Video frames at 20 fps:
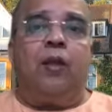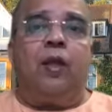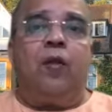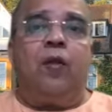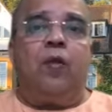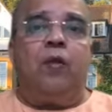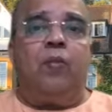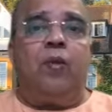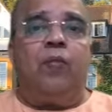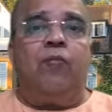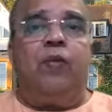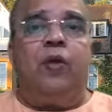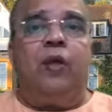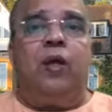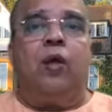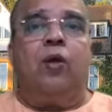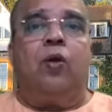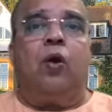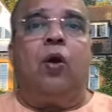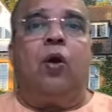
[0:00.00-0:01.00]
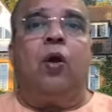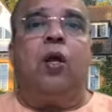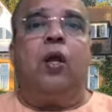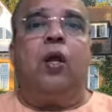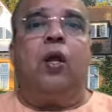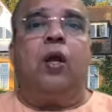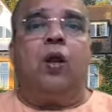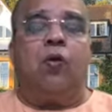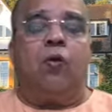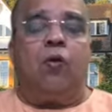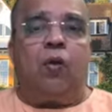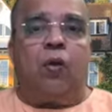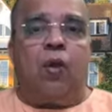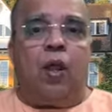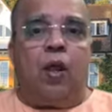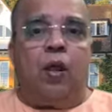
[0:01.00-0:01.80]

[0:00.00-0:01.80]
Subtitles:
there will be fear all around.